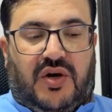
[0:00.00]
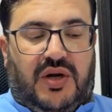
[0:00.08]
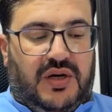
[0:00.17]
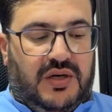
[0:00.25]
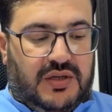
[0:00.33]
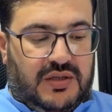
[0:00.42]

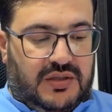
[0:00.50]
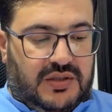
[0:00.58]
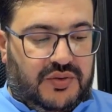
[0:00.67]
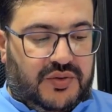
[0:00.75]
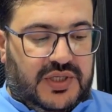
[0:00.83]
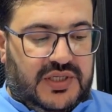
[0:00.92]
All
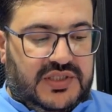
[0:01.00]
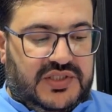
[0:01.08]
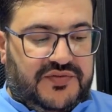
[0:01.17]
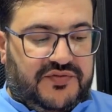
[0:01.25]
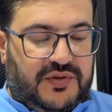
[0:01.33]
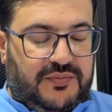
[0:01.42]
you can
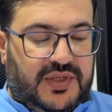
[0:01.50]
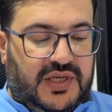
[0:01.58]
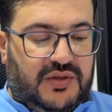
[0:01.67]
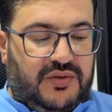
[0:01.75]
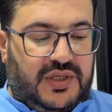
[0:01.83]
receive from there.